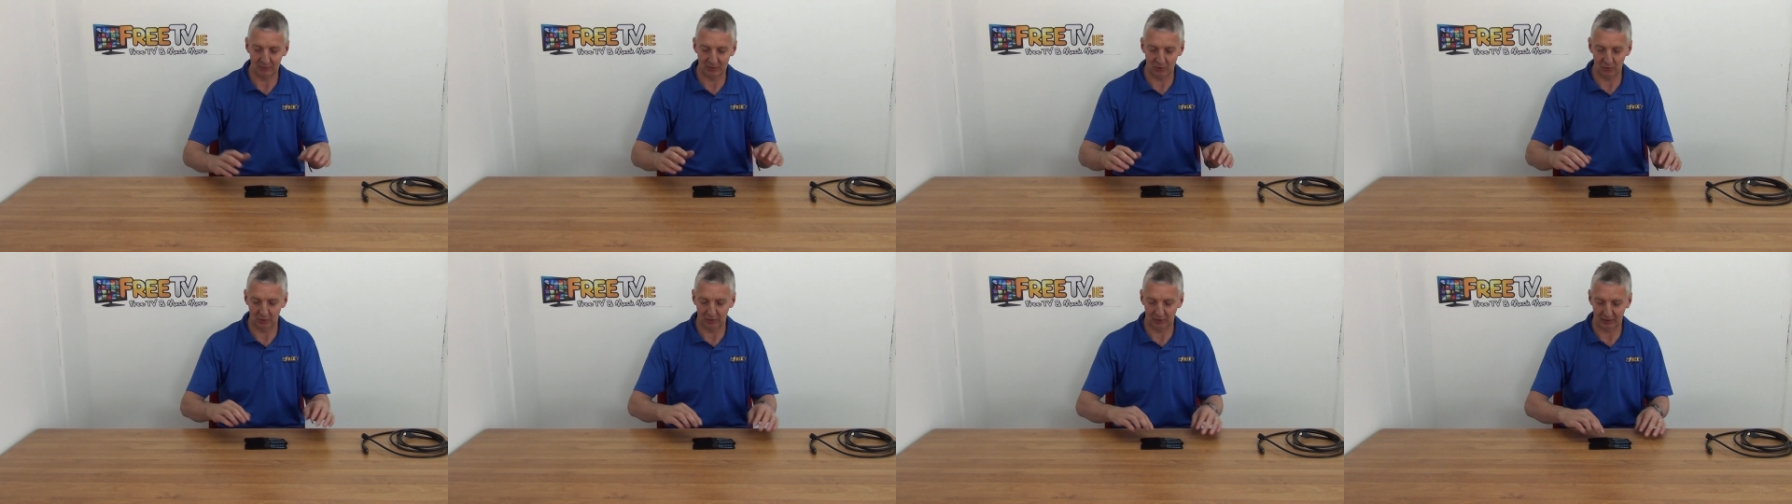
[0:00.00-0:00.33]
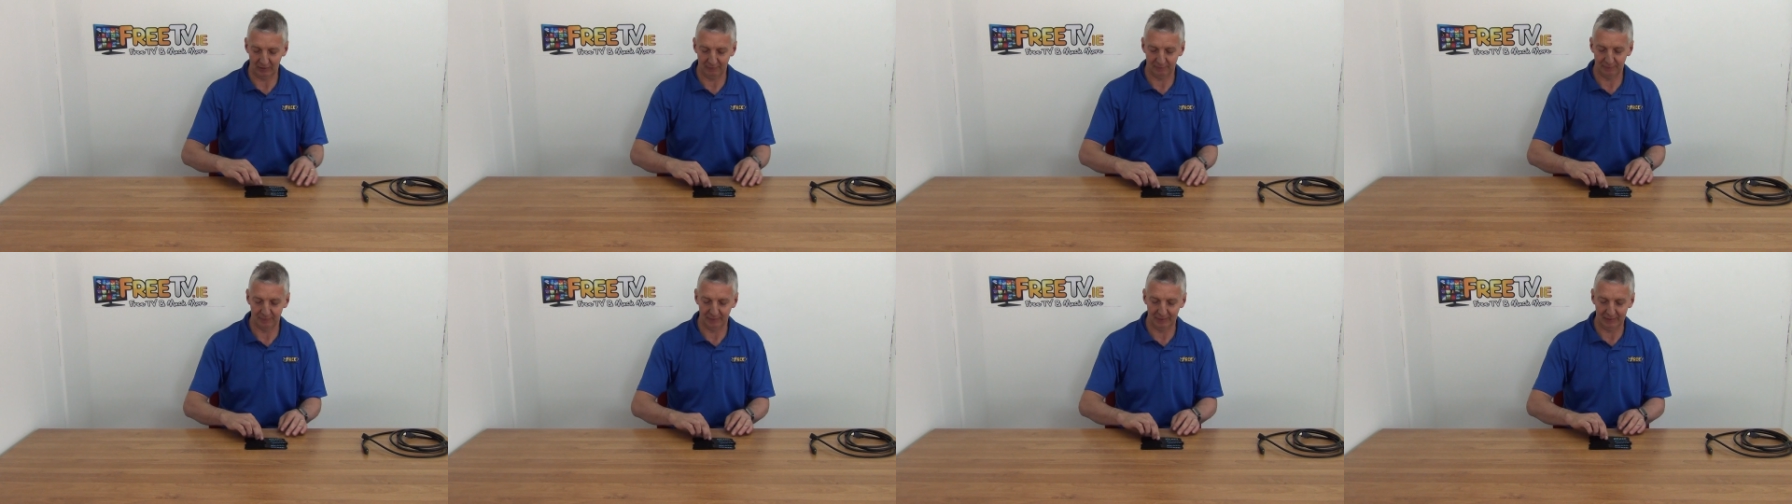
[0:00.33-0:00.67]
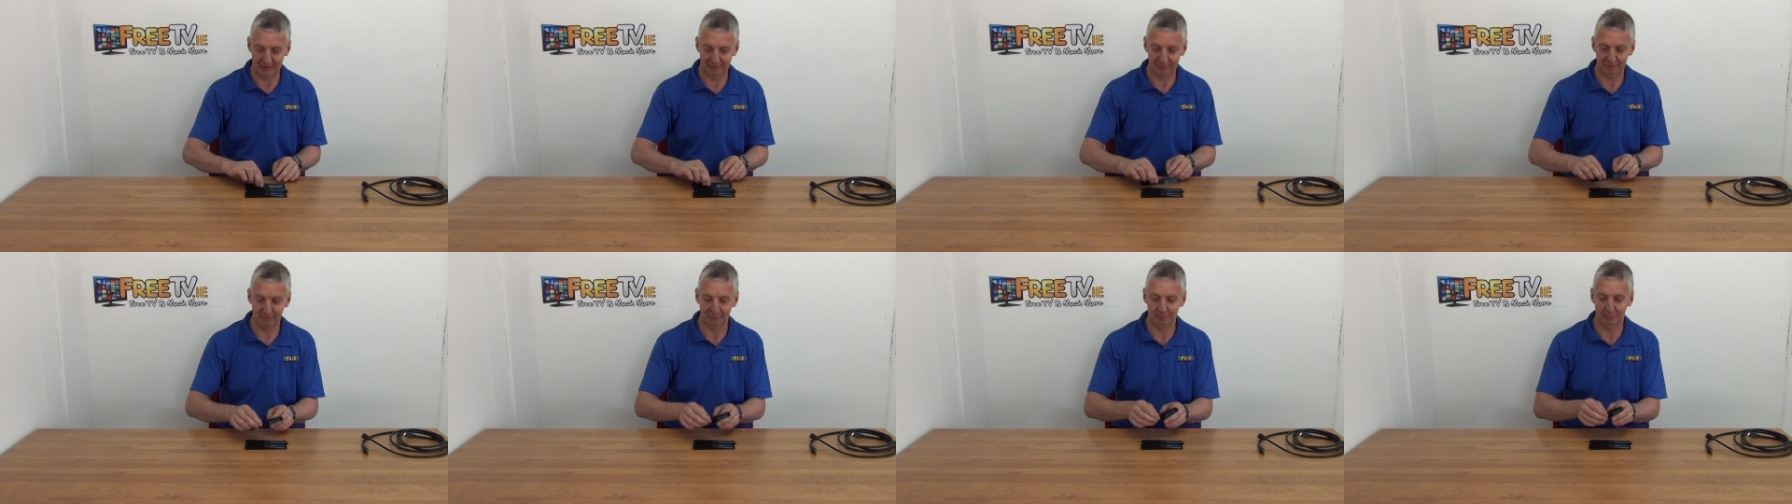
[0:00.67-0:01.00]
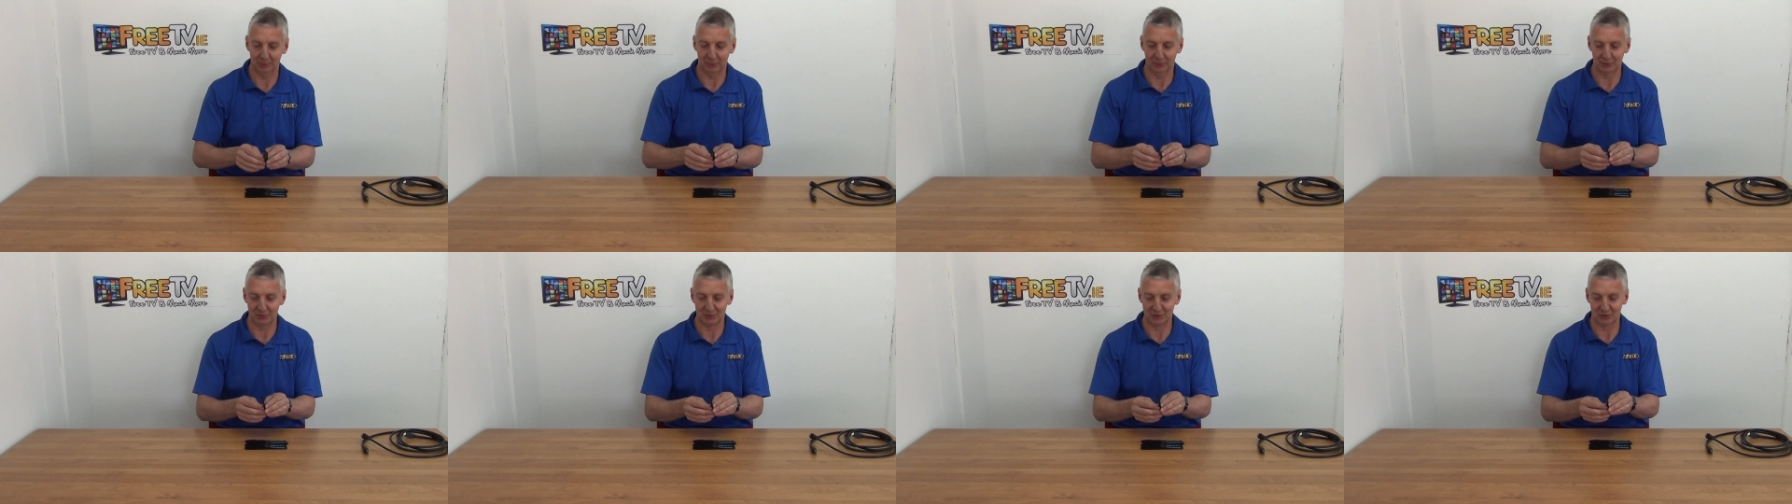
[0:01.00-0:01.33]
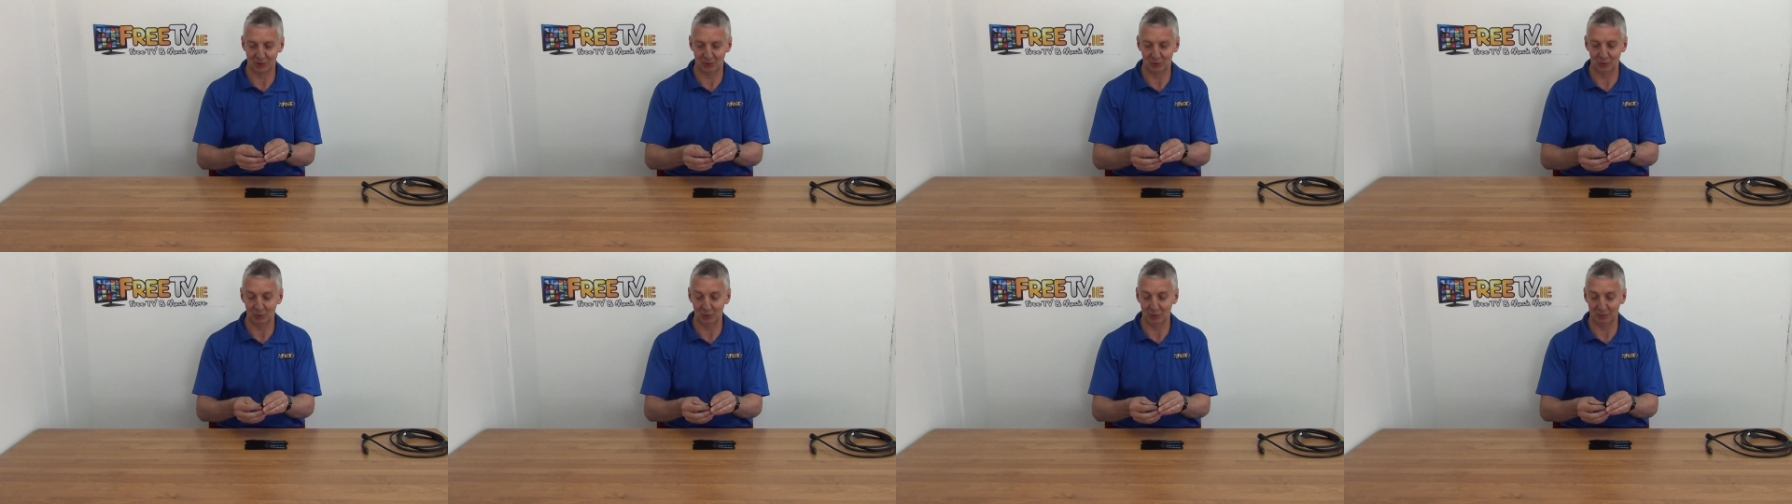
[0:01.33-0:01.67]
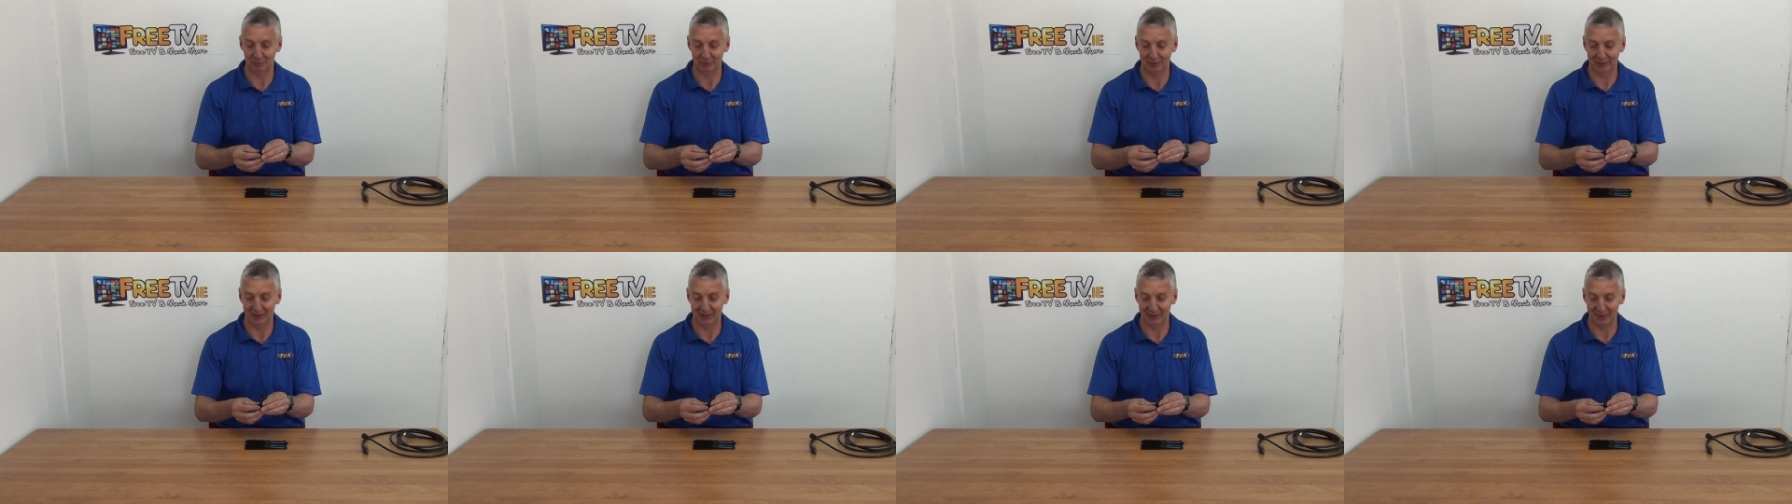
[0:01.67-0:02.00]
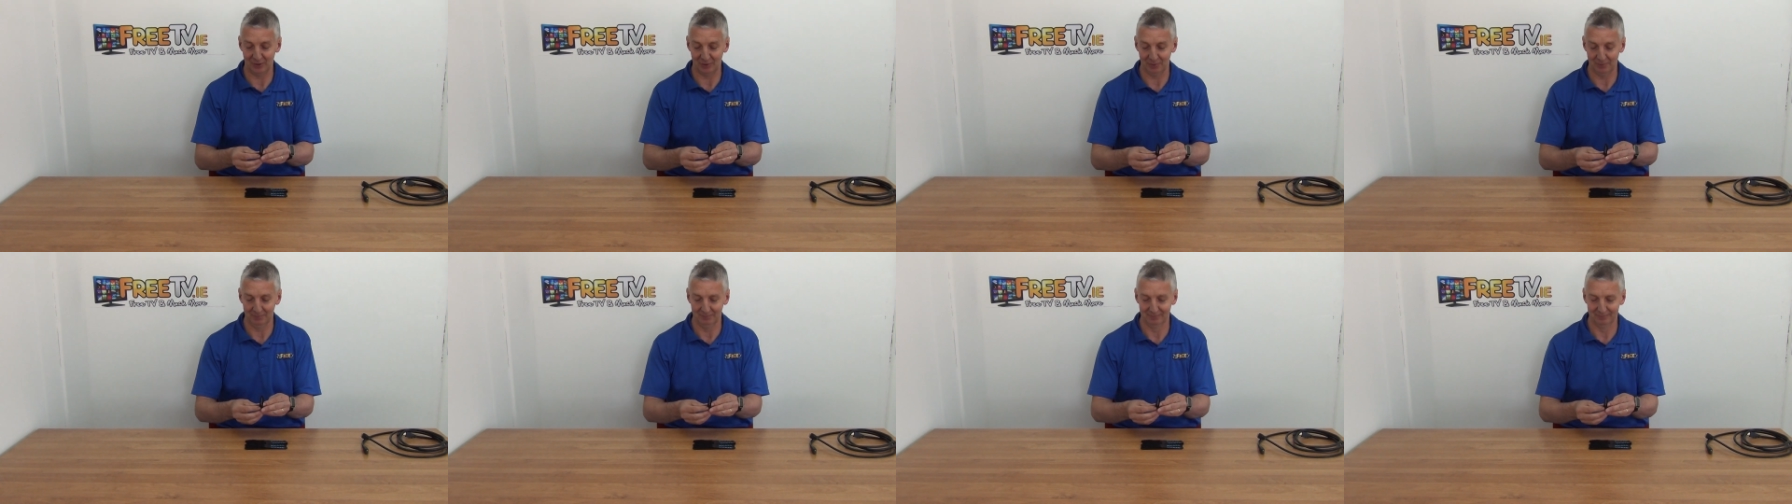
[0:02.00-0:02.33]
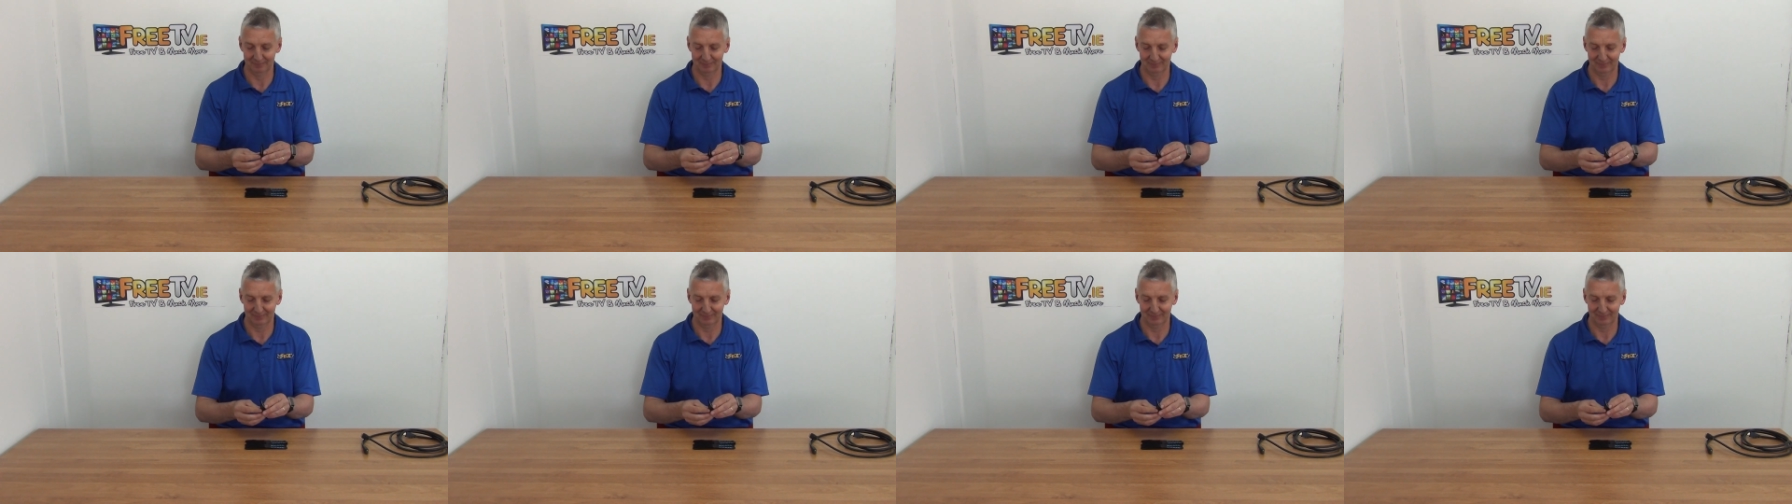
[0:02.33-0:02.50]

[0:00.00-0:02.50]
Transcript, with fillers: you only got five, but there's two of them together.